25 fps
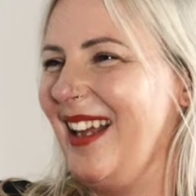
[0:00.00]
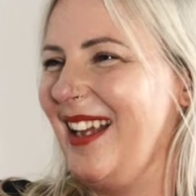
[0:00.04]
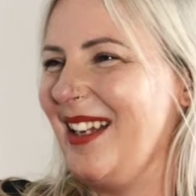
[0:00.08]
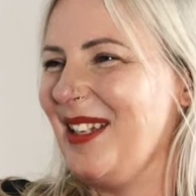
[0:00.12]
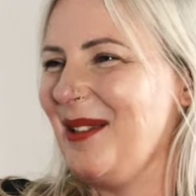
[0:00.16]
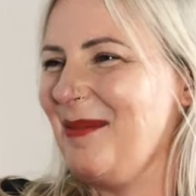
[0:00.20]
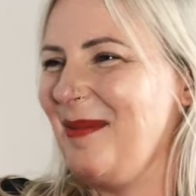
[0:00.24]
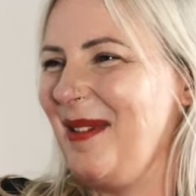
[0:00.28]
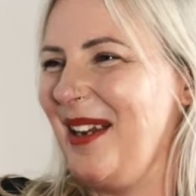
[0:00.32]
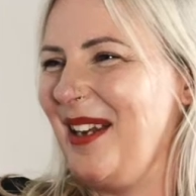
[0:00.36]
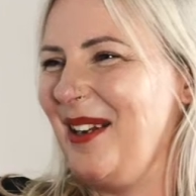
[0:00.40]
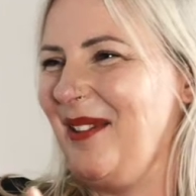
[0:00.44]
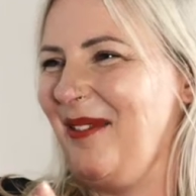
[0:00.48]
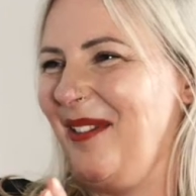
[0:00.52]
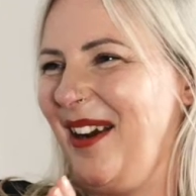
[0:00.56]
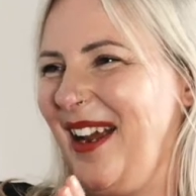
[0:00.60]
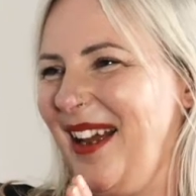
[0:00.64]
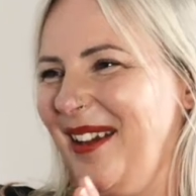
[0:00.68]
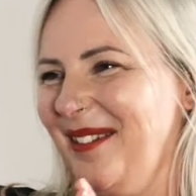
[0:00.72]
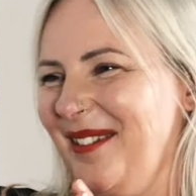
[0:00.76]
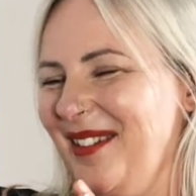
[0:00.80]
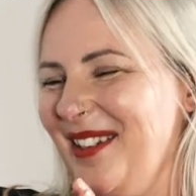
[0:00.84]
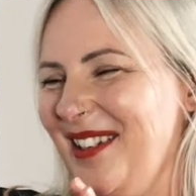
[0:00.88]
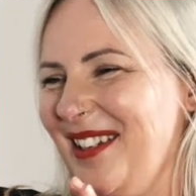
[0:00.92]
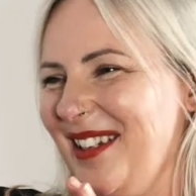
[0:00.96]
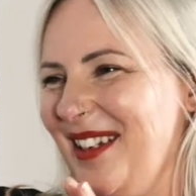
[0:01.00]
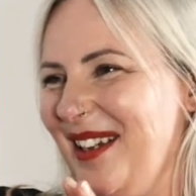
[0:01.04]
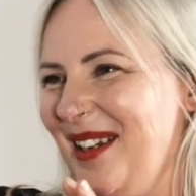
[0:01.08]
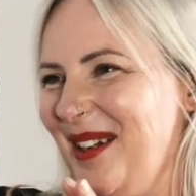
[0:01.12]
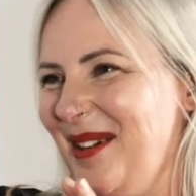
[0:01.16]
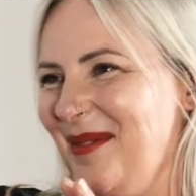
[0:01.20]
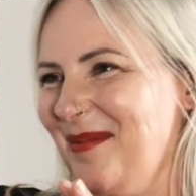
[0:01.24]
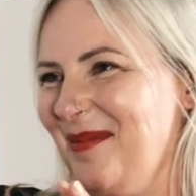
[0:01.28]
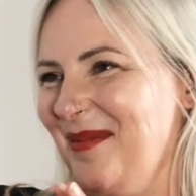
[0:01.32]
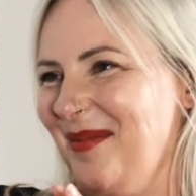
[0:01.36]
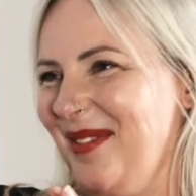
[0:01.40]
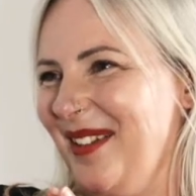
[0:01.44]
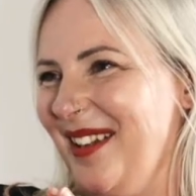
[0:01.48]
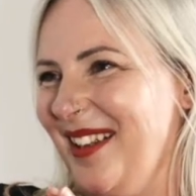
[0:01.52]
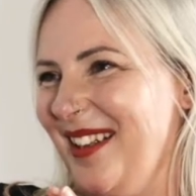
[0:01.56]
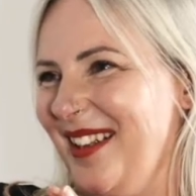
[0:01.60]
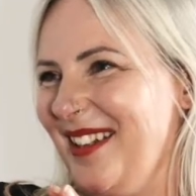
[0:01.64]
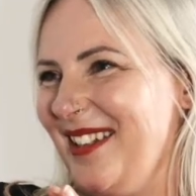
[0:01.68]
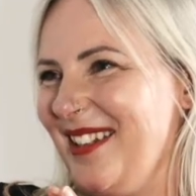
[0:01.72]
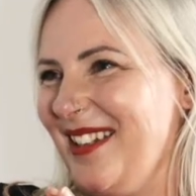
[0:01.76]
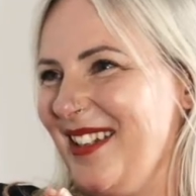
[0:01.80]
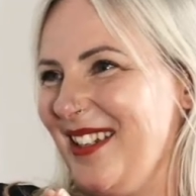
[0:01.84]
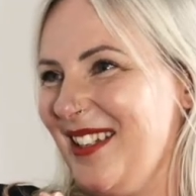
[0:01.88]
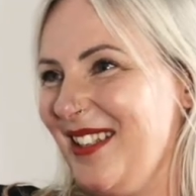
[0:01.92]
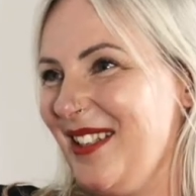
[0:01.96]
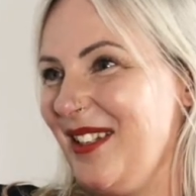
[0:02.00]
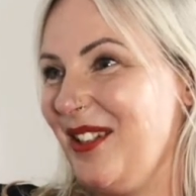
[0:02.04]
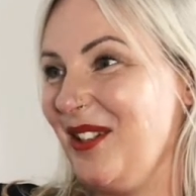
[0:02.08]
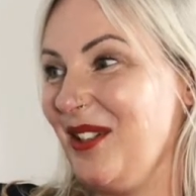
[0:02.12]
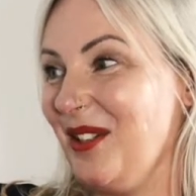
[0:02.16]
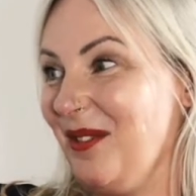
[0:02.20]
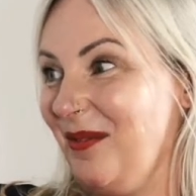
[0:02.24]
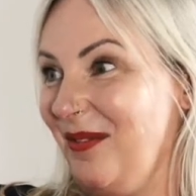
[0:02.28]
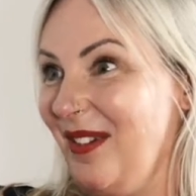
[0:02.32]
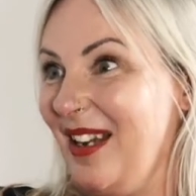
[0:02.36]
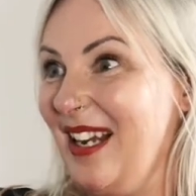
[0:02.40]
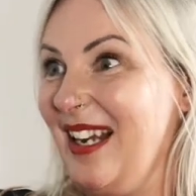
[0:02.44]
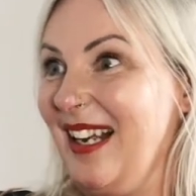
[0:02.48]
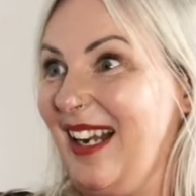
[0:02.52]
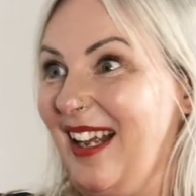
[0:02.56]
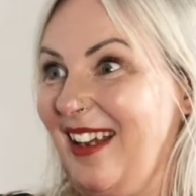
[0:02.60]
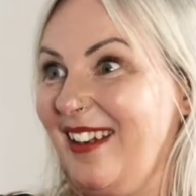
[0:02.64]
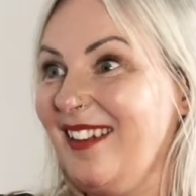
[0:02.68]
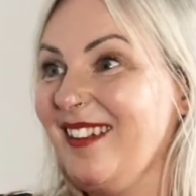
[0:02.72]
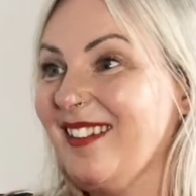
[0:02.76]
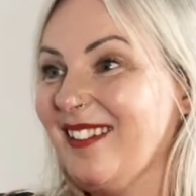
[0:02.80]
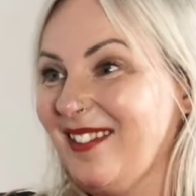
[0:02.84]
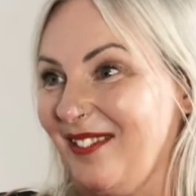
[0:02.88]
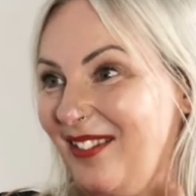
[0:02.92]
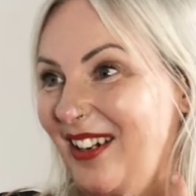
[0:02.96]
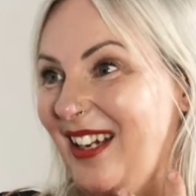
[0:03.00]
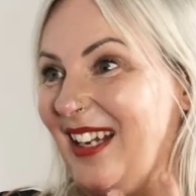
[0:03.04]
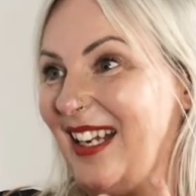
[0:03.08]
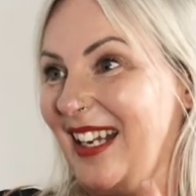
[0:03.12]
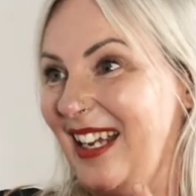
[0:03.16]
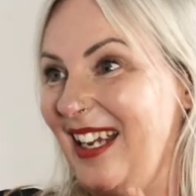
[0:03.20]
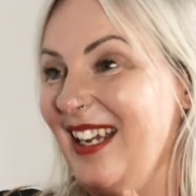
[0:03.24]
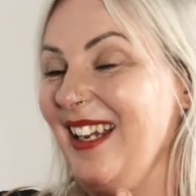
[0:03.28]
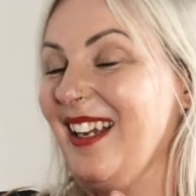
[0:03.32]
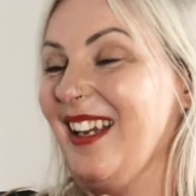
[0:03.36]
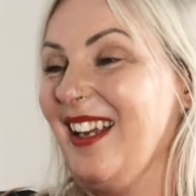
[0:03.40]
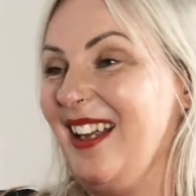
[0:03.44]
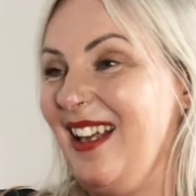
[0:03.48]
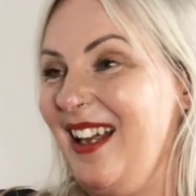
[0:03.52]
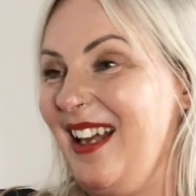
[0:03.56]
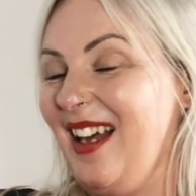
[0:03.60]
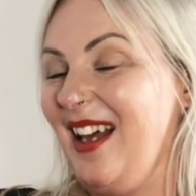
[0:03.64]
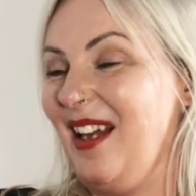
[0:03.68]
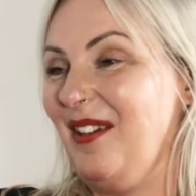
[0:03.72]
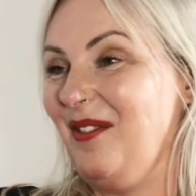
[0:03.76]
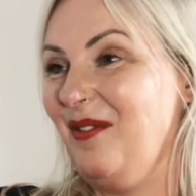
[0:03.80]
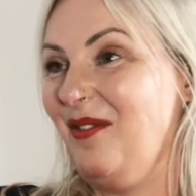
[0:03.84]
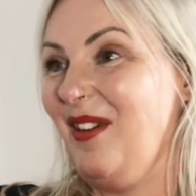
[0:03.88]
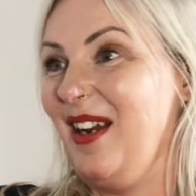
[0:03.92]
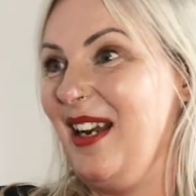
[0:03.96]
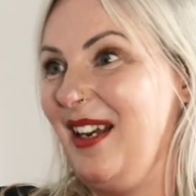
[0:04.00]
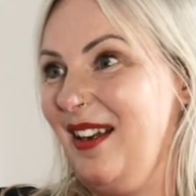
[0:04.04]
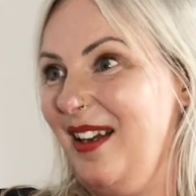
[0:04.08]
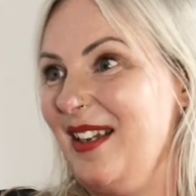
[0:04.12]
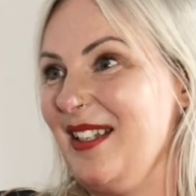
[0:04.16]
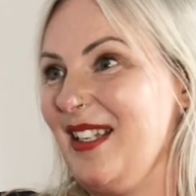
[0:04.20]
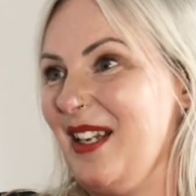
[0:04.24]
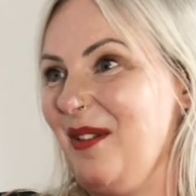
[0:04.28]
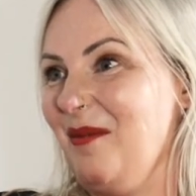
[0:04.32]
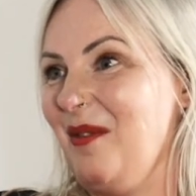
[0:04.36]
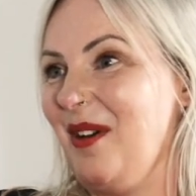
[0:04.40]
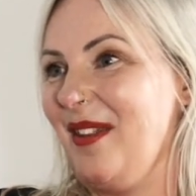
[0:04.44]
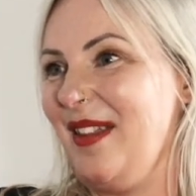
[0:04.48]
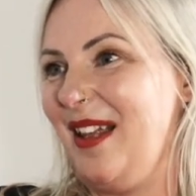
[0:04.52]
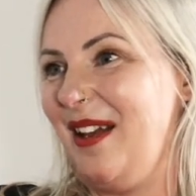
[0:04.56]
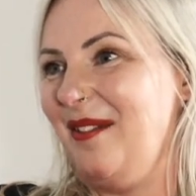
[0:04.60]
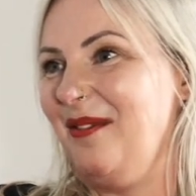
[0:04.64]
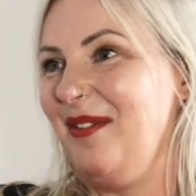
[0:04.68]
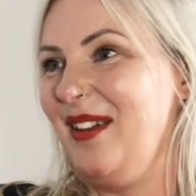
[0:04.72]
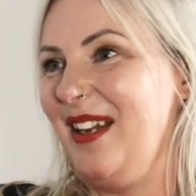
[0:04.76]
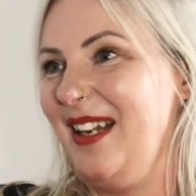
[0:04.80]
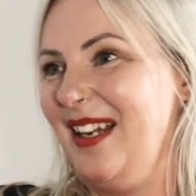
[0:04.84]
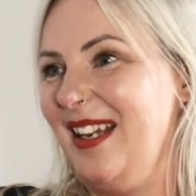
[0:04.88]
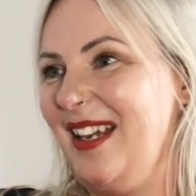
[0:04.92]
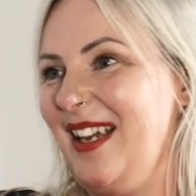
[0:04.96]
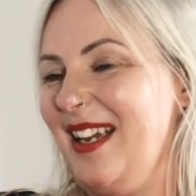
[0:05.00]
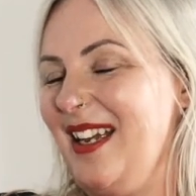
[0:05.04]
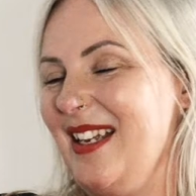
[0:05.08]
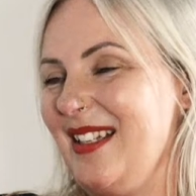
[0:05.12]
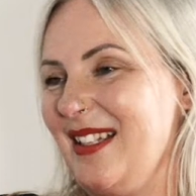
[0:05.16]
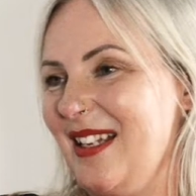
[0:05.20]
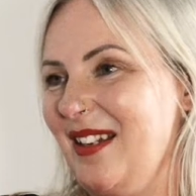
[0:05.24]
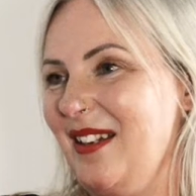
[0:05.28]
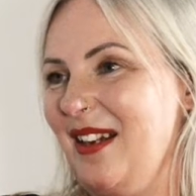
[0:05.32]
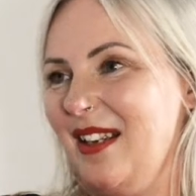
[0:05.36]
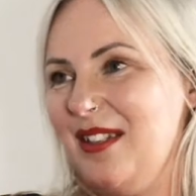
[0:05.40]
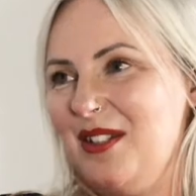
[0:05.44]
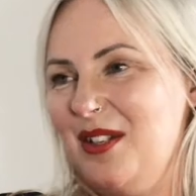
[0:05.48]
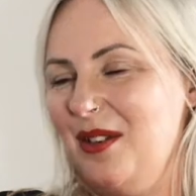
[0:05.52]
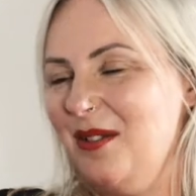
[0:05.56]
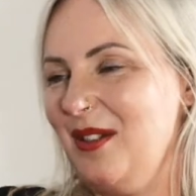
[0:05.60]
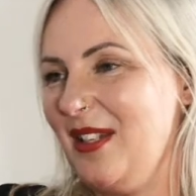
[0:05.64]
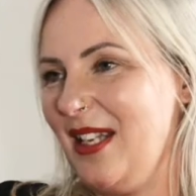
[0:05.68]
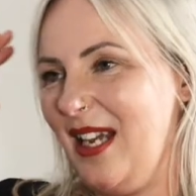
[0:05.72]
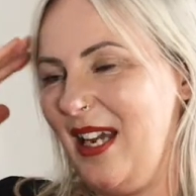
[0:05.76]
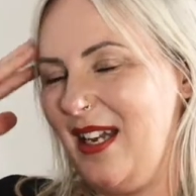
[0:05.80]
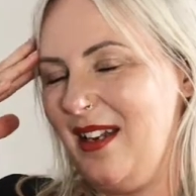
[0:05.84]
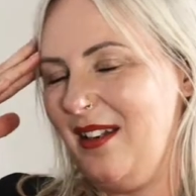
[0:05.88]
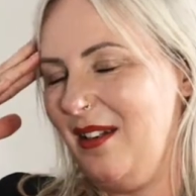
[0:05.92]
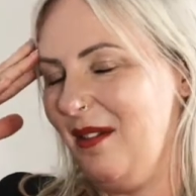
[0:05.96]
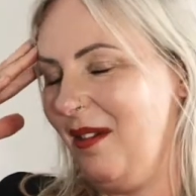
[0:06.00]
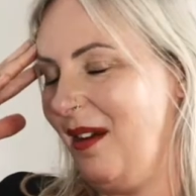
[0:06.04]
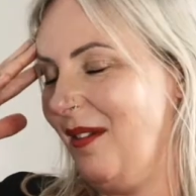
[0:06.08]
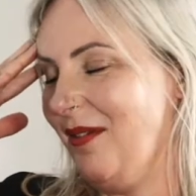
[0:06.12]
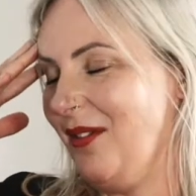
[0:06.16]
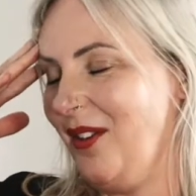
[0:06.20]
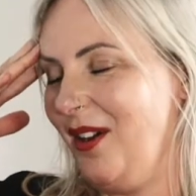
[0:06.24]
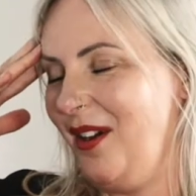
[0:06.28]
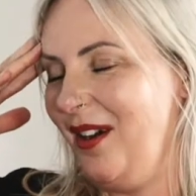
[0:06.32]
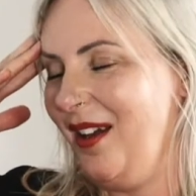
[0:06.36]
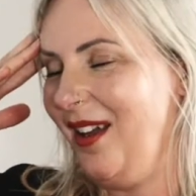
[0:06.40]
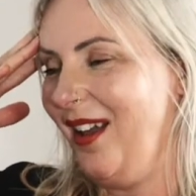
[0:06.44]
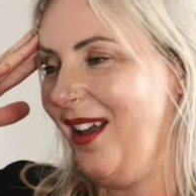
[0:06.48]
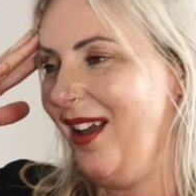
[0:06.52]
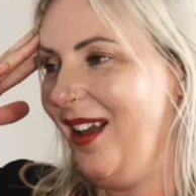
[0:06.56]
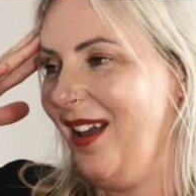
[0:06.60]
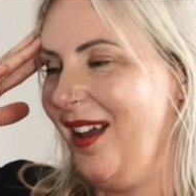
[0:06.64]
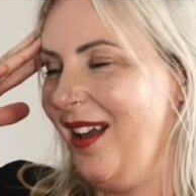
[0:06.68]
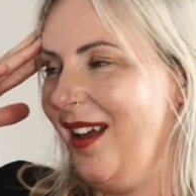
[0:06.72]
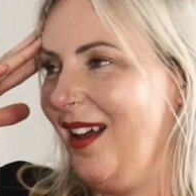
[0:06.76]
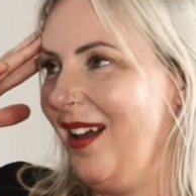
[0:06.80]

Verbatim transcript: It's been around um, just just feeling really yes, yes. and realizing what that feeling is. And as you say, you know, I've got